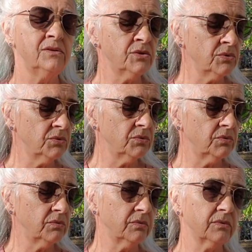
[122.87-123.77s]

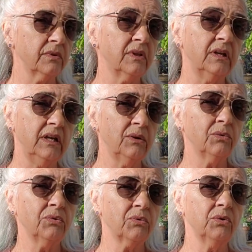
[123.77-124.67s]
do the needle
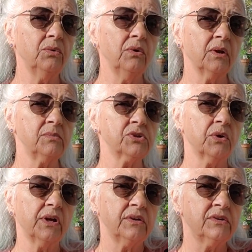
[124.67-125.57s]
through and I'm
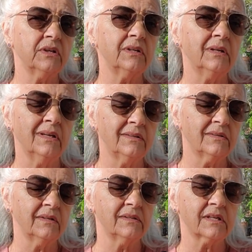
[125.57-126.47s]
trying to,
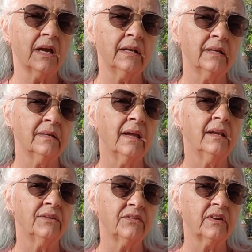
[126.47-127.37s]
it's kind of,
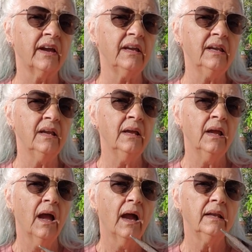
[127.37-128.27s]
and it's tight,
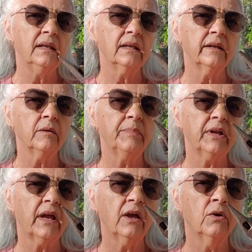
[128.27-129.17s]
I need a little
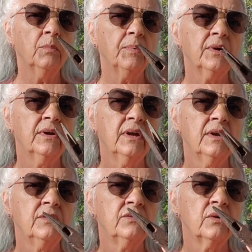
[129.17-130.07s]
bit of help.
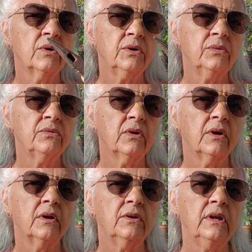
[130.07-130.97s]
So I use
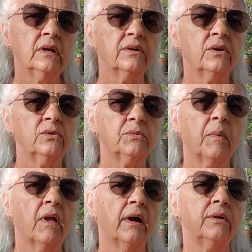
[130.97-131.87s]
needle nose
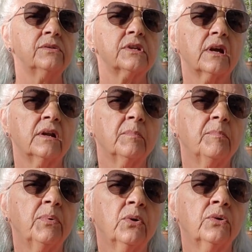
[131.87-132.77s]
pliers to kind of
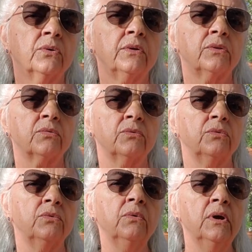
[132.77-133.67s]
pull it
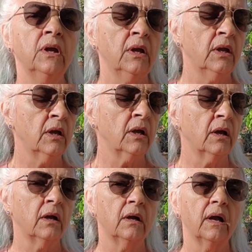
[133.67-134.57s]
through.
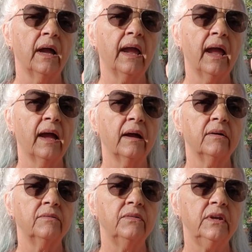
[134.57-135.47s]
I
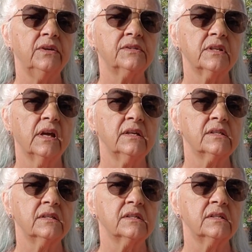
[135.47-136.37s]
have these
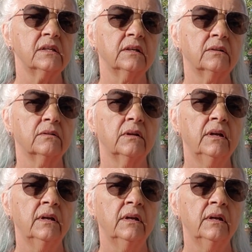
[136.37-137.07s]
nice, this little